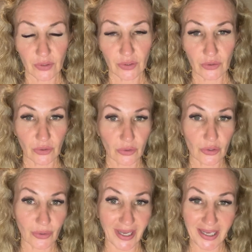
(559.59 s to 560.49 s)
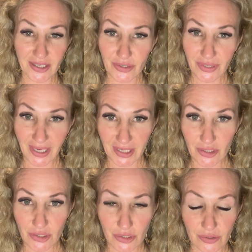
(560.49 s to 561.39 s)
You're not your
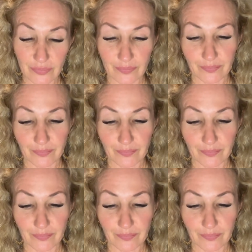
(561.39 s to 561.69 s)
education.